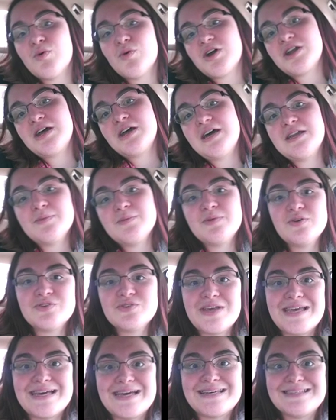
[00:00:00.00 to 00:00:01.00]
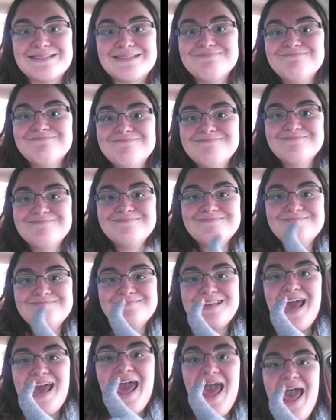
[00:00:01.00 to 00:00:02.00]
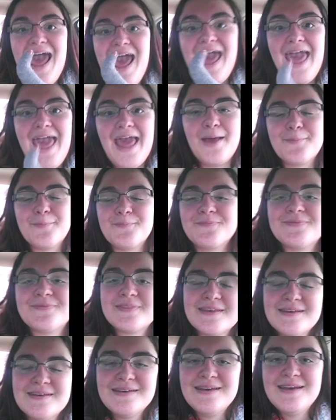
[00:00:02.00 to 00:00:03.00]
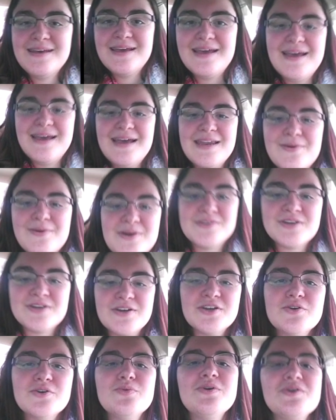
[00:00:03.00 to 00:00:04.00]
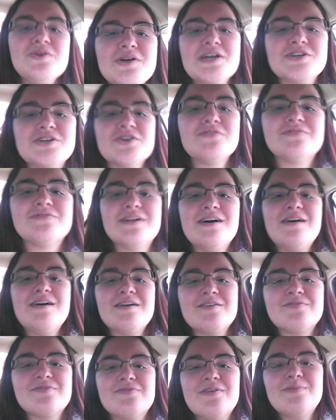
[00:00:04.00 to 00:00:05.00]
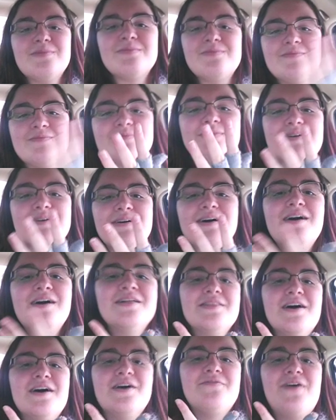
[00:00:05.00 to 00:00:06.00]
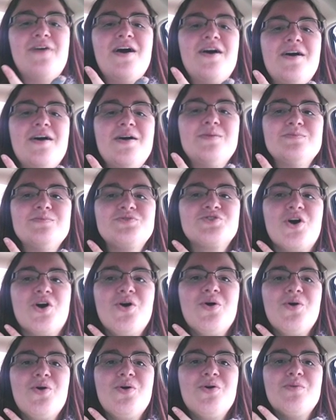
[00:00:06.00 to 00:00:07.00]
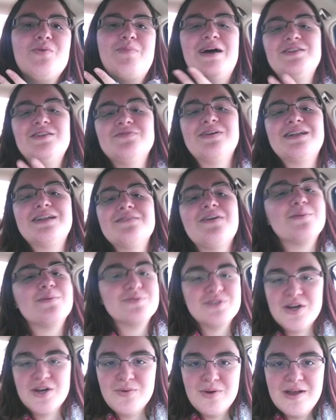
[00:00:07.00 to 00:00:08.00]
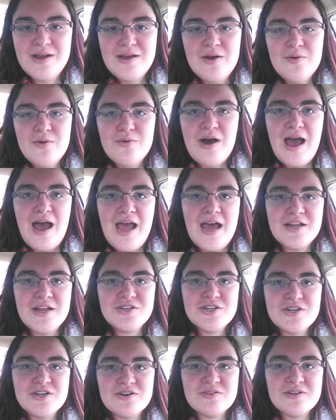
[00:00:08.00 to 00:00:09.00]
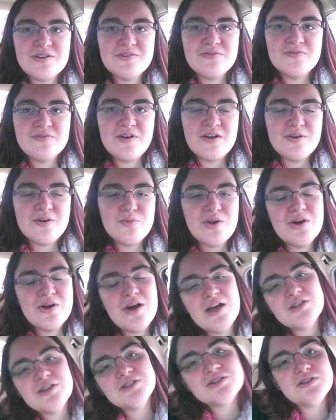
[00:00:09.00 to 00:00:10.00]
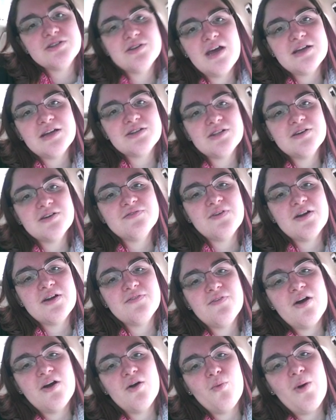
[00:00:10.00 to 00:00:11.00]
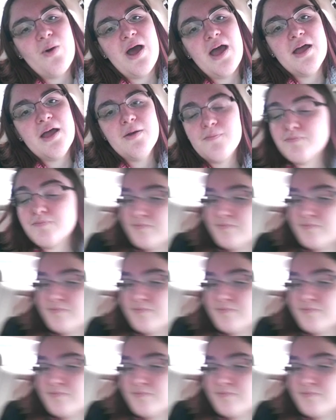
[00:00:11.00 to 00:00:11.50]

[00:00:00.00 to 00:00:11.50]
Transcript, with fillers: we're gonna end up using his. Yay! Anyway, so you will get your vlog from the farm show, Pennsylvania farm show. I actually don't live very, we don't actually live very far away.